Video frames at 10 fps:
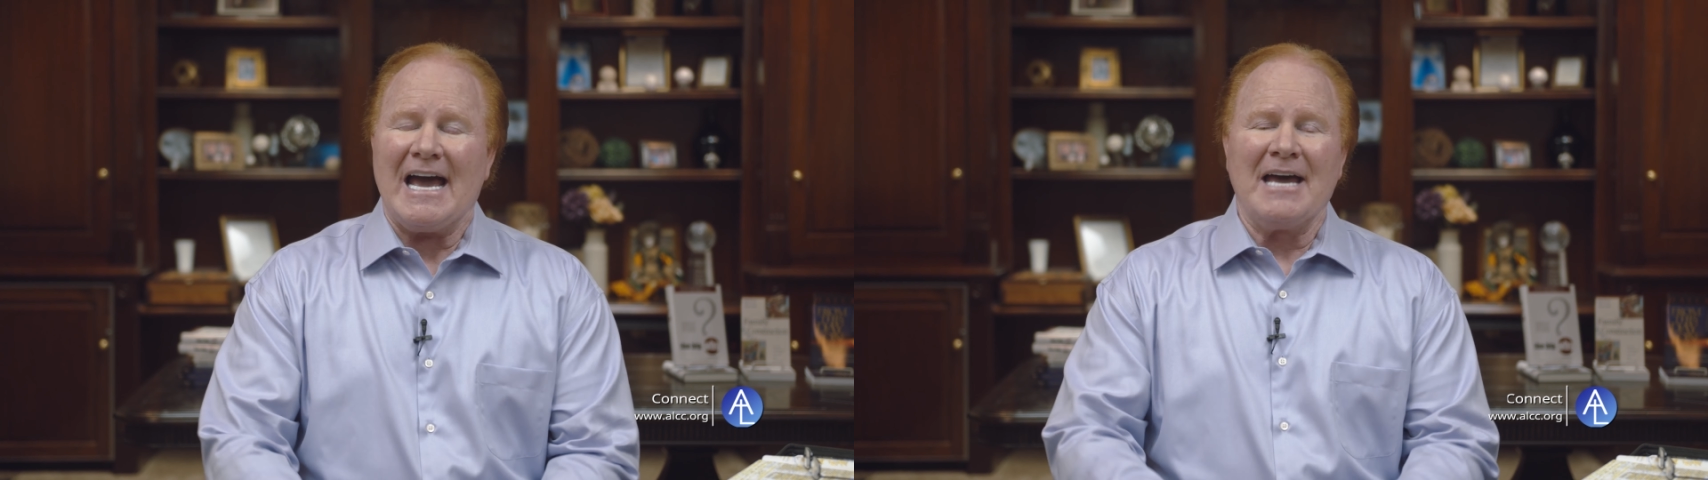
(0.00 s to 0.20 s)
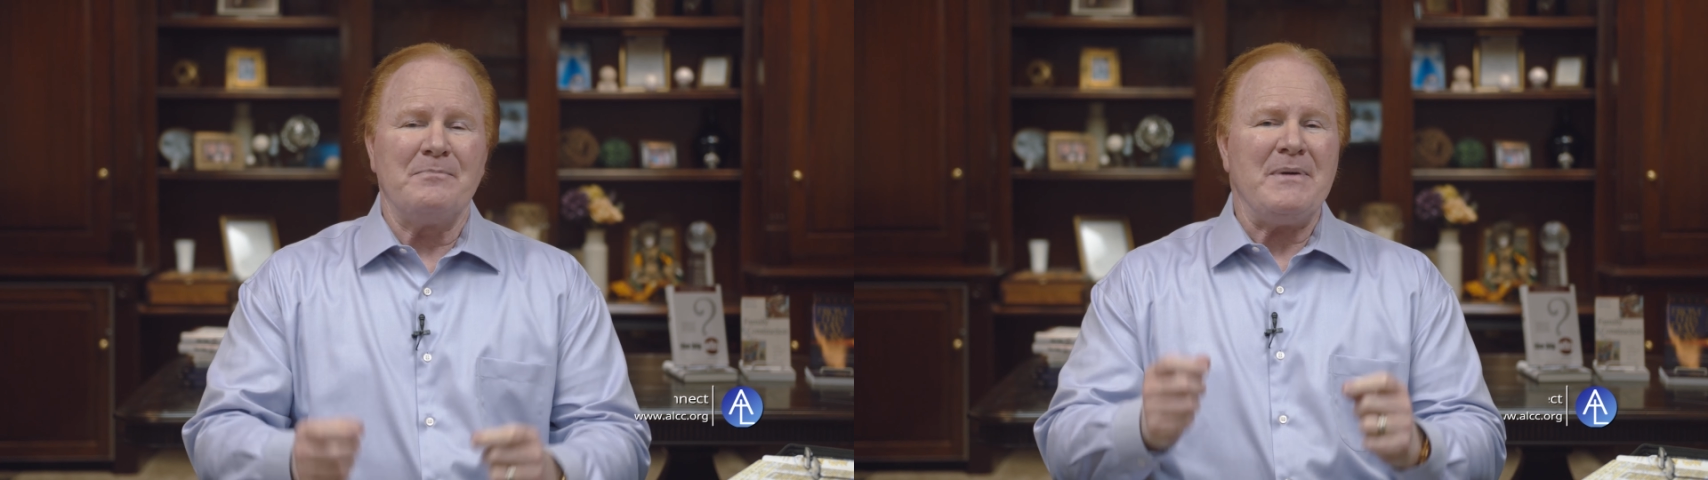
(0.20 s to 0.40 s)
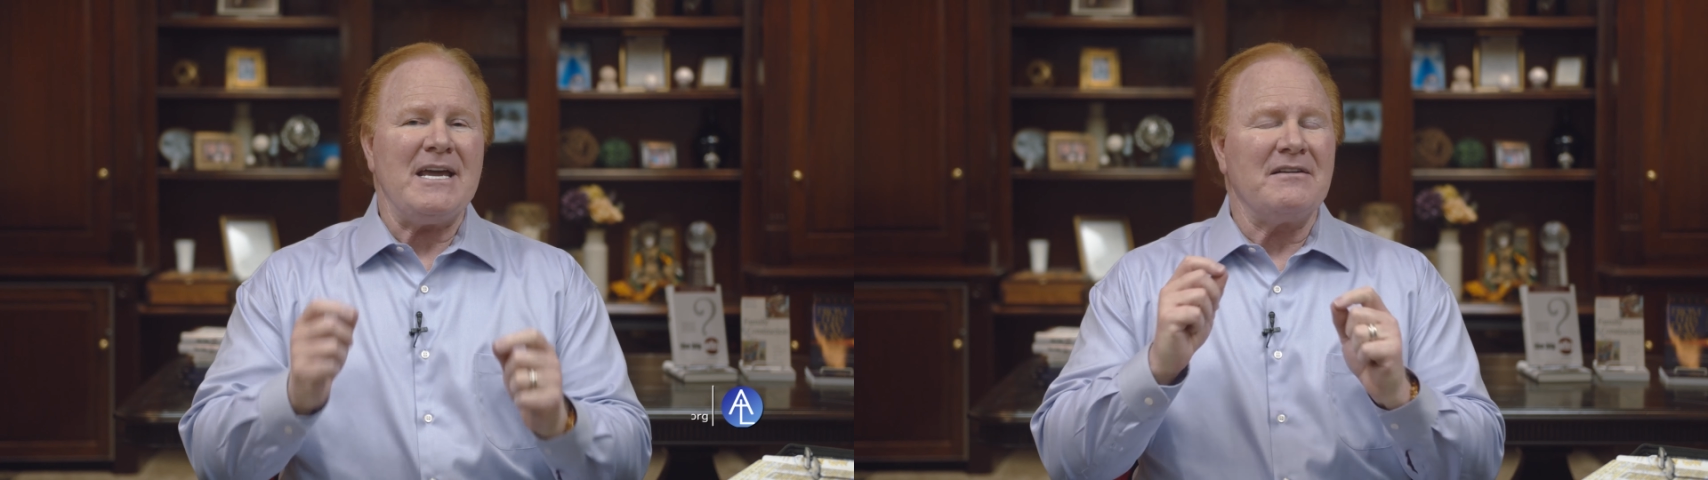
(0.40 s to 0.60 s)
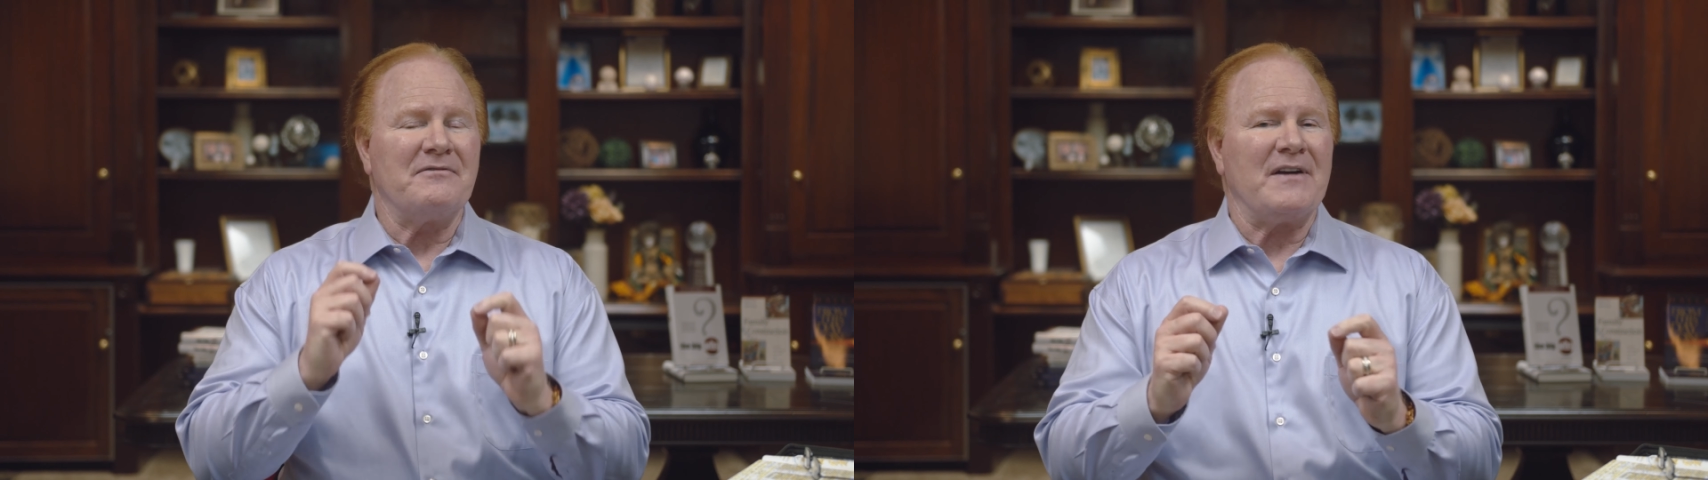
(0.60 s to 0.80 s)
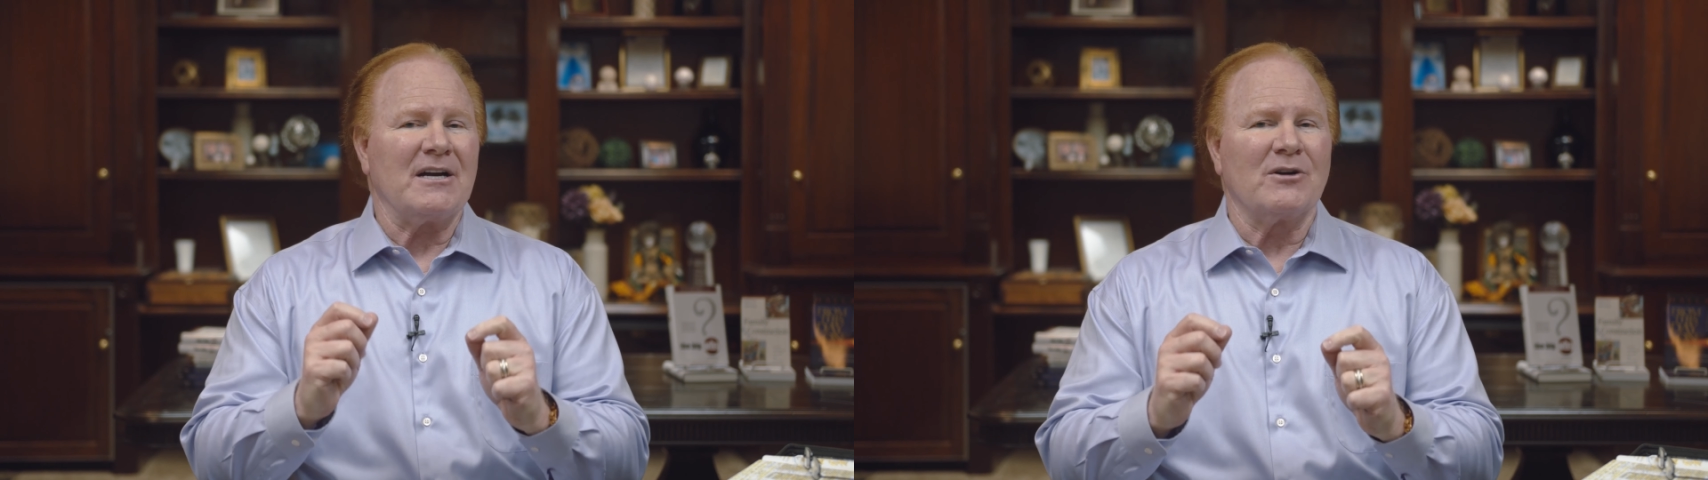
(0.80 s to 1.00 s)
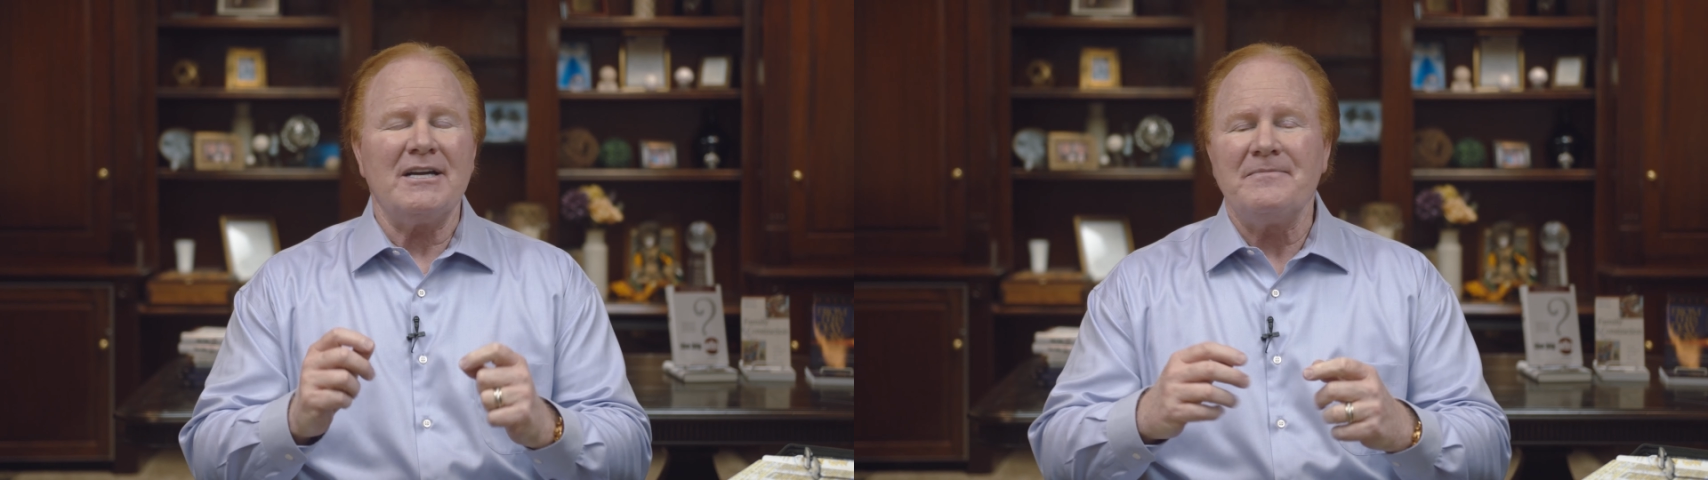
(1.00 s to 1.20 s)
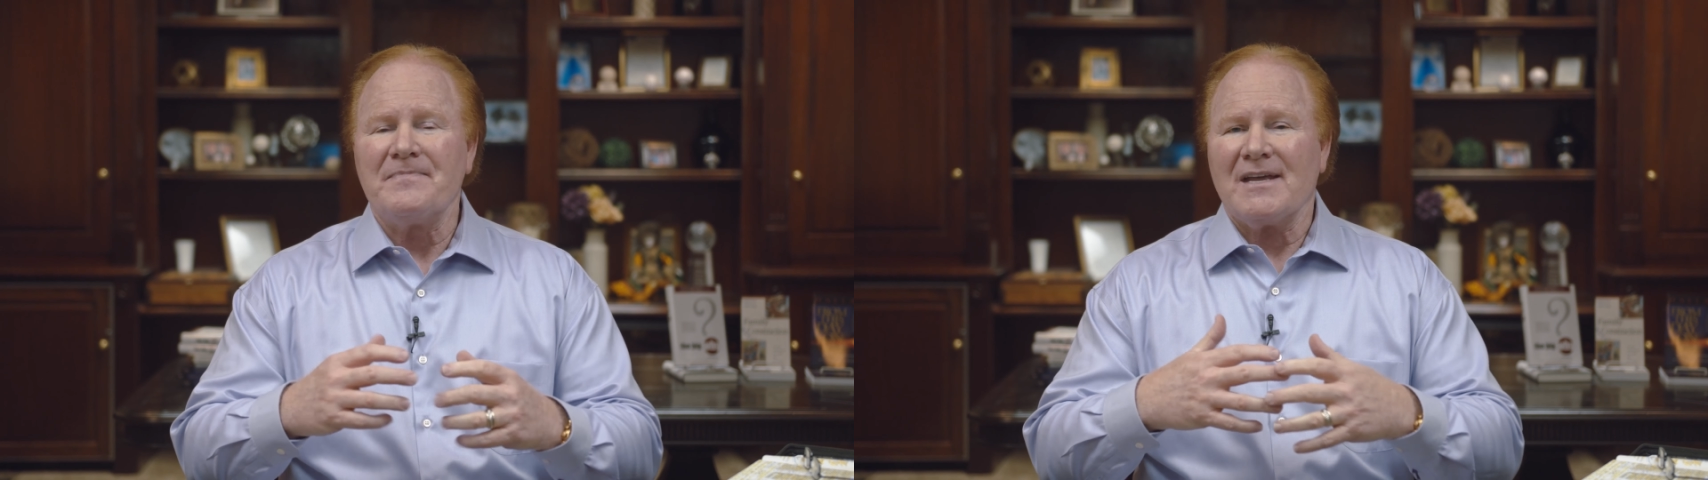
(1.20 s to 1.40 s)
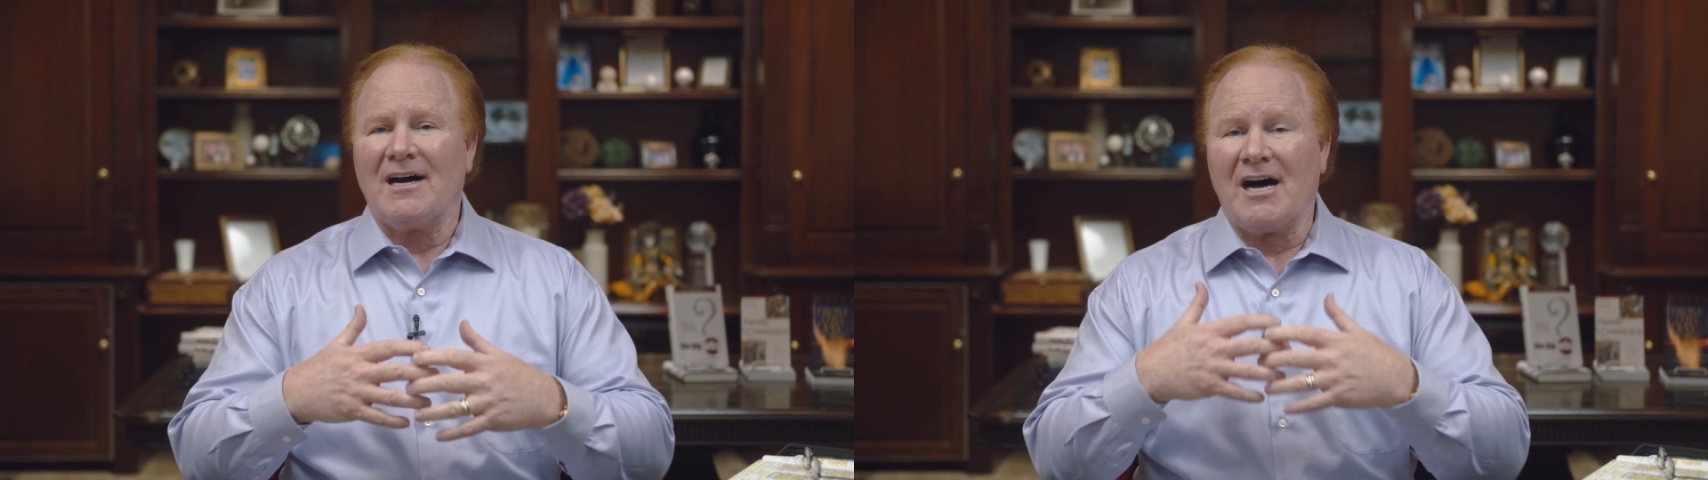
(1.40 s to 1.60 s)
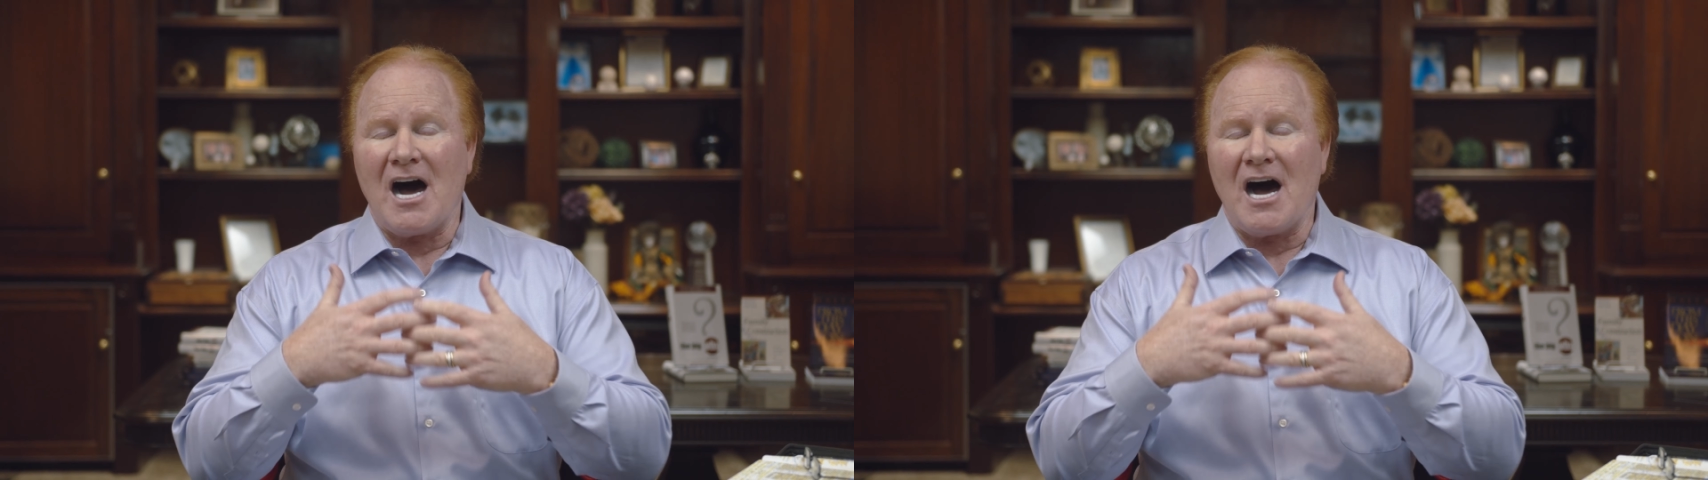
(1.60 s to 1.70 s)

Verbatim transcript: And being very uh,